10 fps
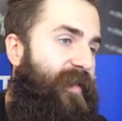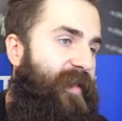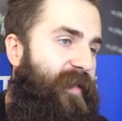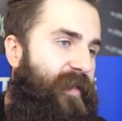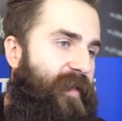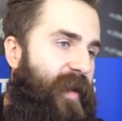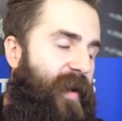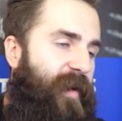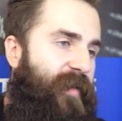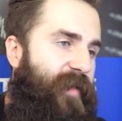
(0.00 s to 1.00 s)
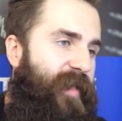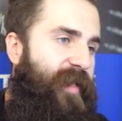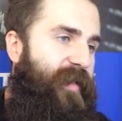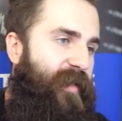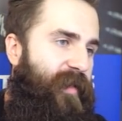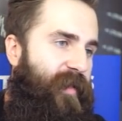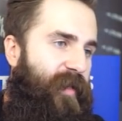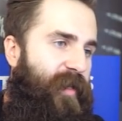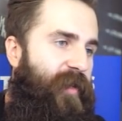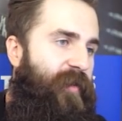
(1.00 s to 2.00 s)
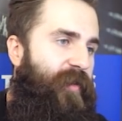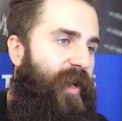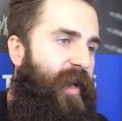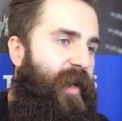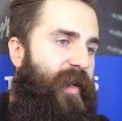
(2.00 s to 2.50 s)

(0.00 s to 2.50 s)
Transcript: since there are these huge